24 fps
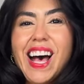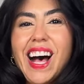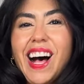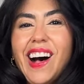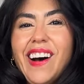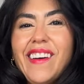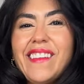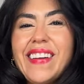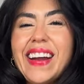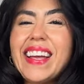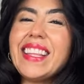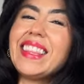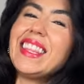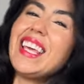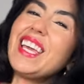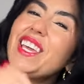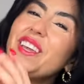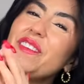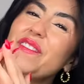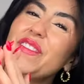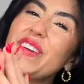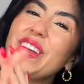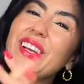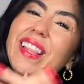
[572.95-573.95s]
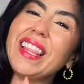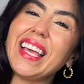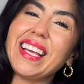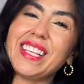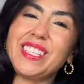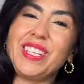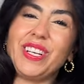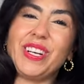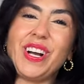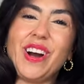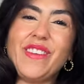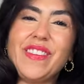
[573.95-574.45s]
All right, thank you for your
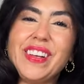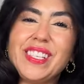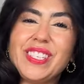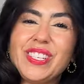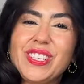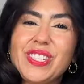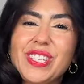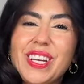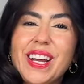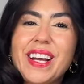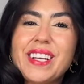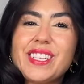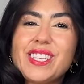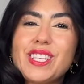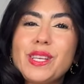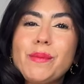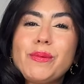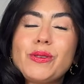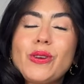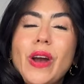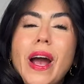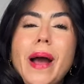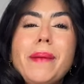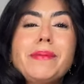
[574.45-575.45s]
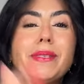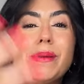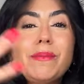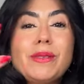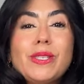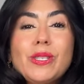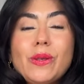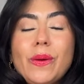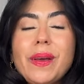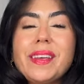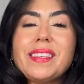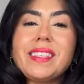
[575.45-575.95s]
likes, your comments, your shares, your subscribes. I'm
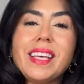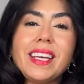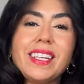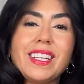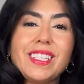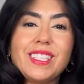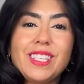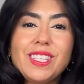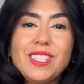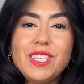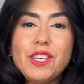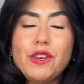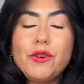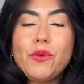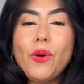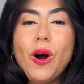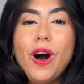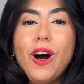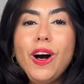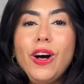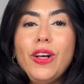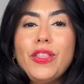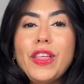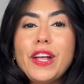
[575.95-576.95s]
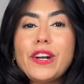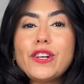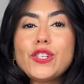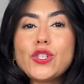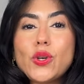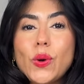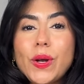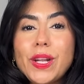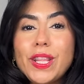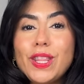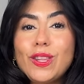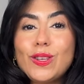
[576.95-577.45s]
so excited to see you all that are
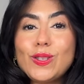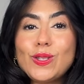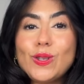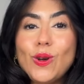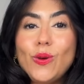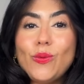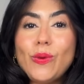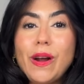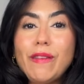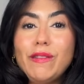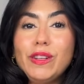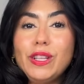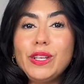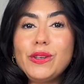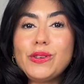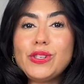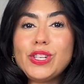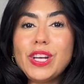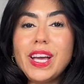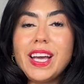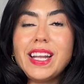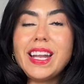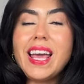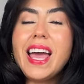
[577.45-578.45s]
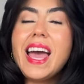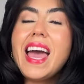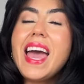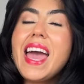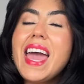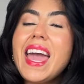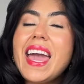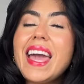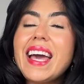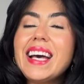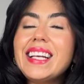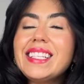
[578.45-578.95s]
joining the Soul Revolution.
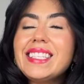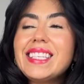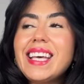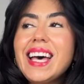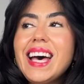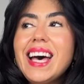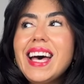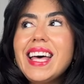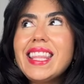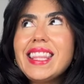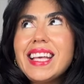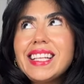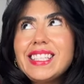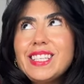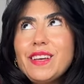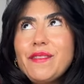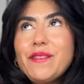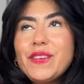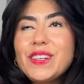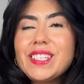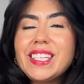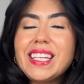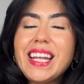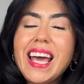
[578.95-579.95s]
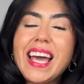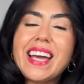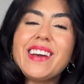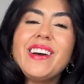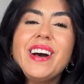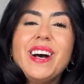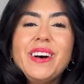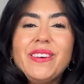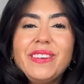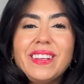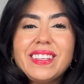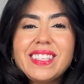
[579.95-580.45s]
And that's it for today.
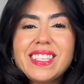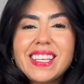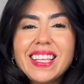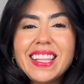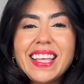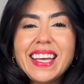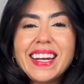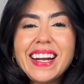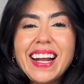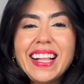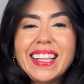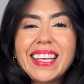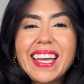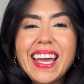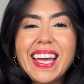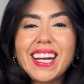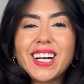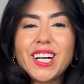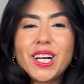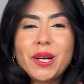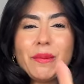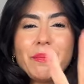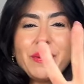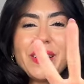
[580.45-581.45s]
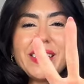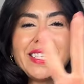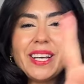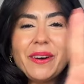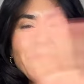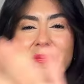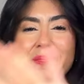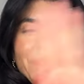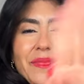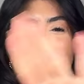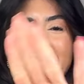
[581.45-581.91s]
We'll see you later, alligator. Peace out.